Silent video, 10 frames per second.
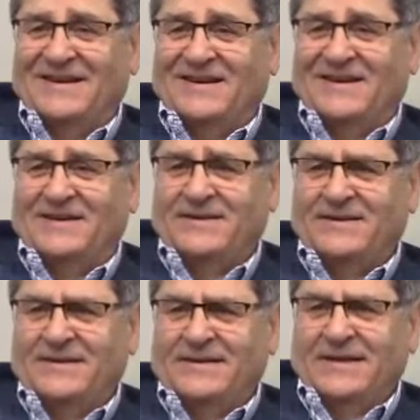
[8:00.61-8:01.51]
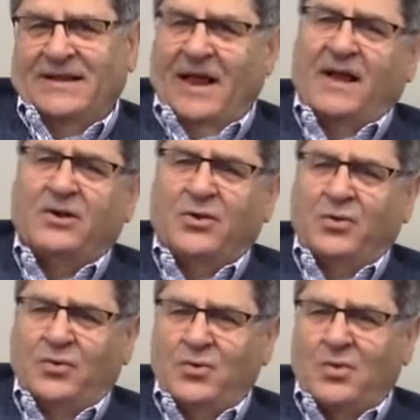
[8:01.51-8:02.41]
uh, landed in
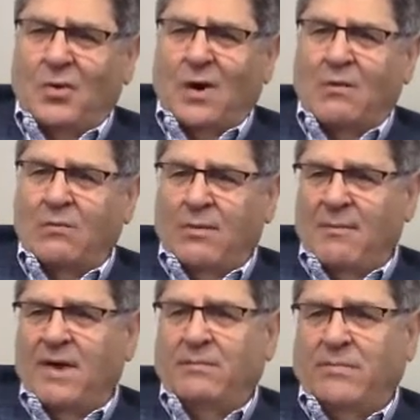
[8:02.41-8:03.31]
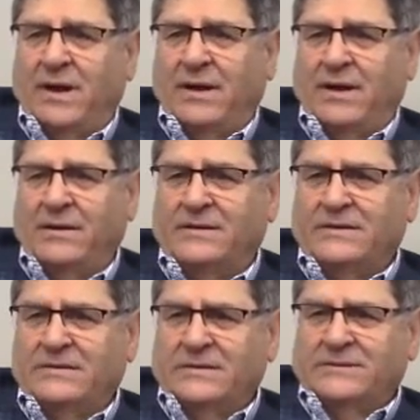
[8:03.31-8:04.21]
New York, and were met by
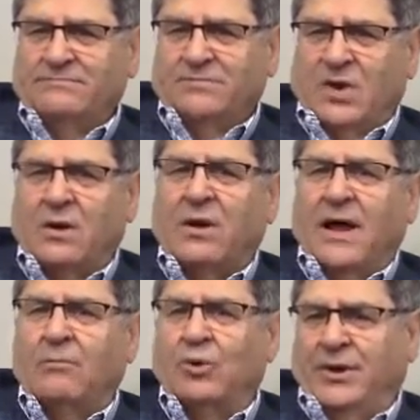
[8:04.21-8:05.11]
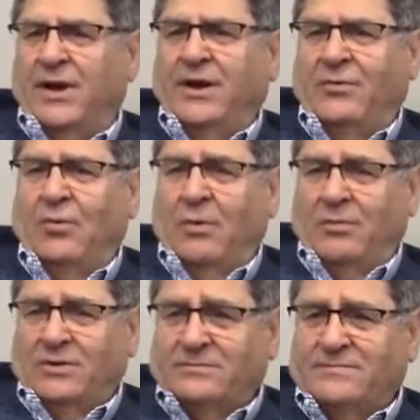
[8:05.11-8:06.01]
Uncle Albert and Aunt Norma.
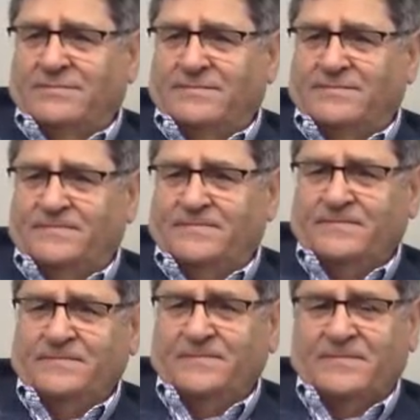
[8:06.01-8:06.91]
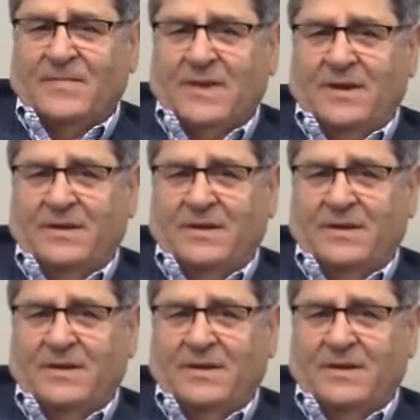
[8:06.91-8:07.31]
Uh,